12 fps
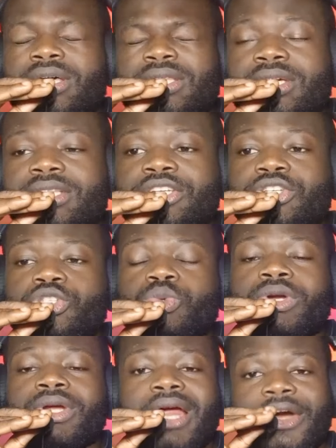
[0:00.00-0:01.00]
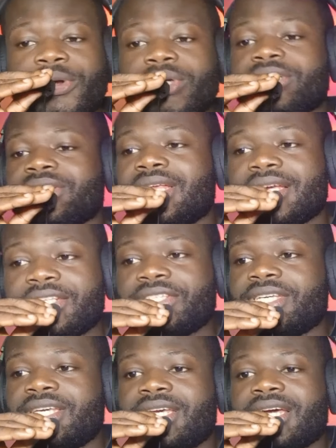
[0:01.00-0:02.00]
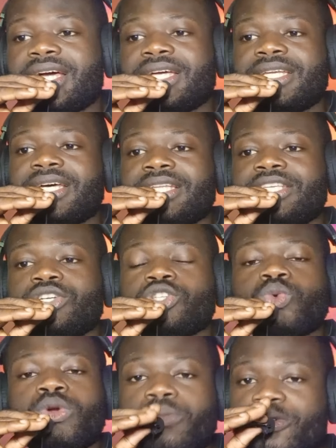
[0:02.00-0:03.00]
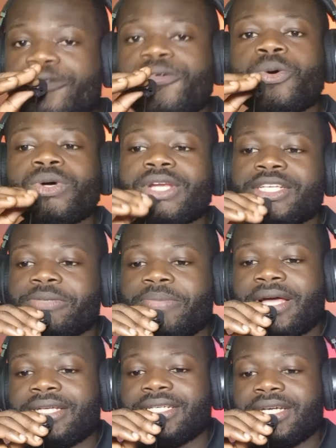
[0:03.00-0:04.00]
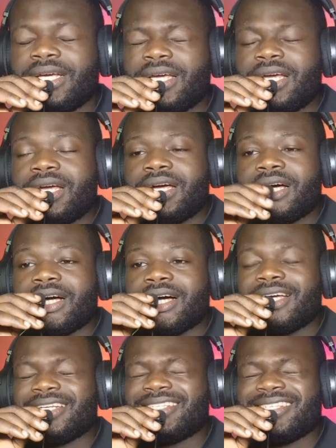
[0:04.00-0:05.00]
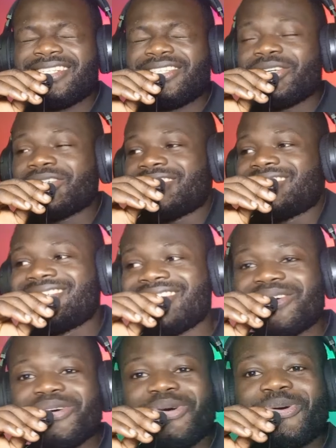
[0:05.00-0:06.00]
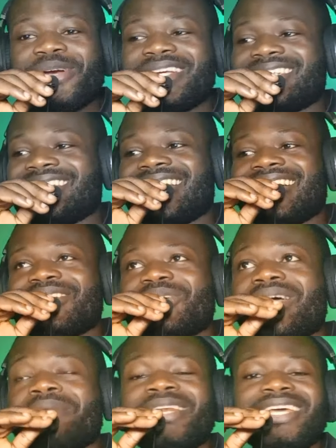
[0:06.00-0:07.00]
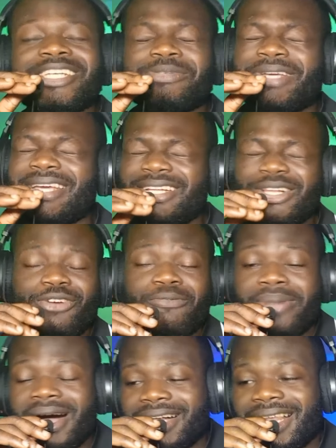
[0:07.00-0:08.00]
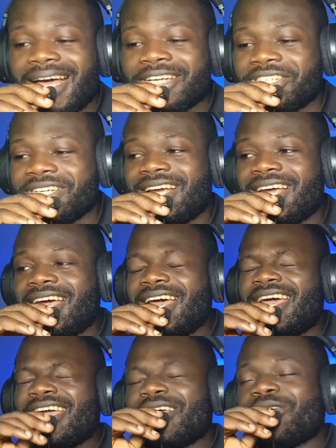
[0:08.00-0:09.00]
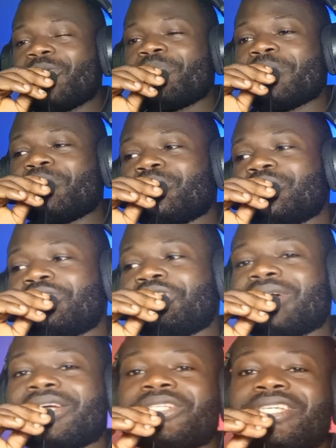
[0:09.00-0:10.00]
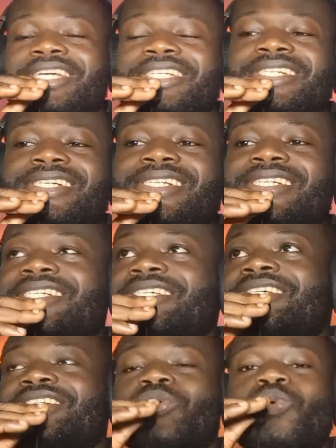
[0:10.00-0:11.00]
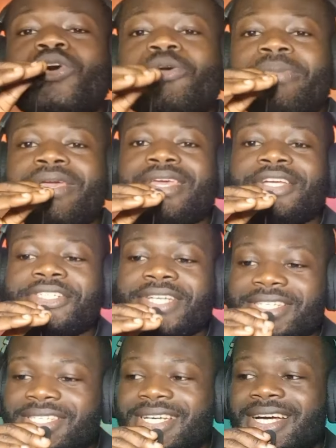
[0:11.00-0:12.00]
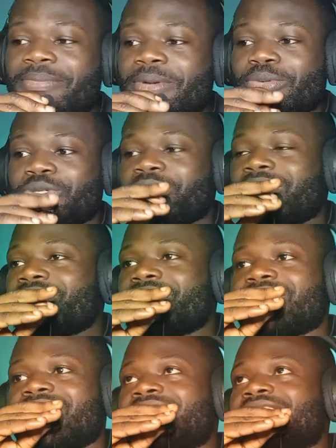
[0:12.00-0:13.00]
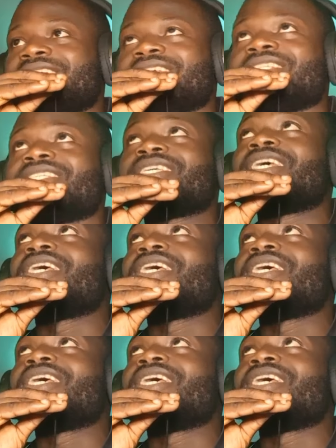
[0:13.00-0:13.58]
they just want to carry on his legacy, and they just want to move forward as a band. It's just, you know, crazy that, you know, Emily has been getting a lot of backlash. You know, people trying to say she's a wannabe Chester. People trying to say she's